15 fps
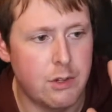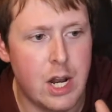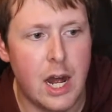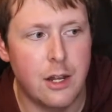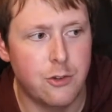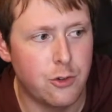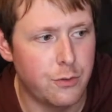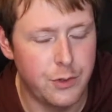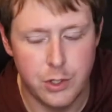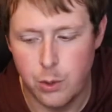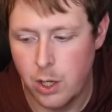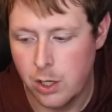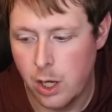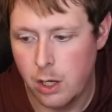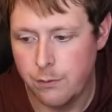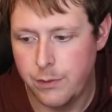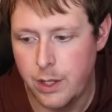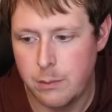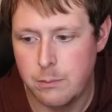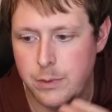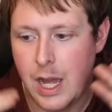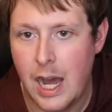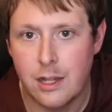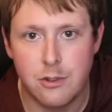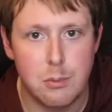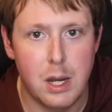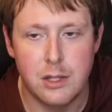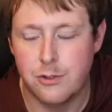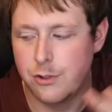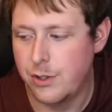honest review on all of them. Not
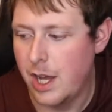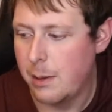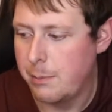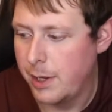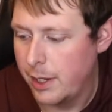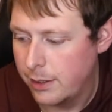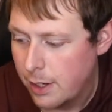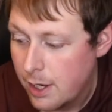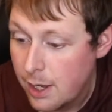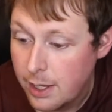sponsored, not paid.